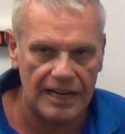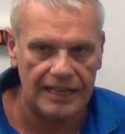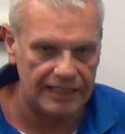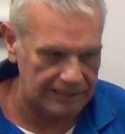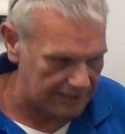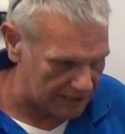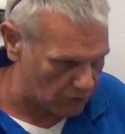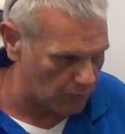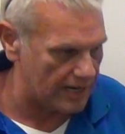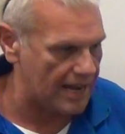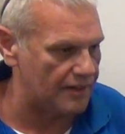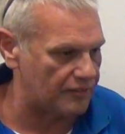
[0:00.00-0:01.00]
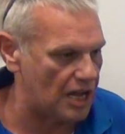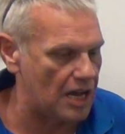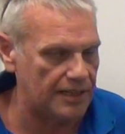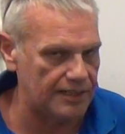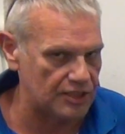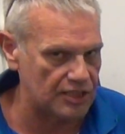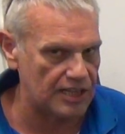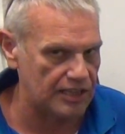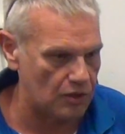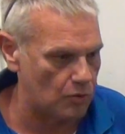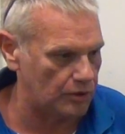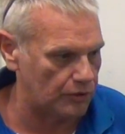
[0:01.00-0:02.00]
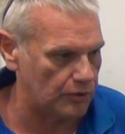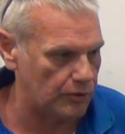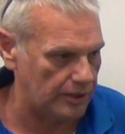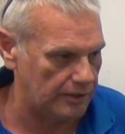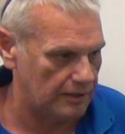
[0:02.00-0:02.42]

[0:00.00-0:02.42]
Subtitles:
unless we have condensate going through.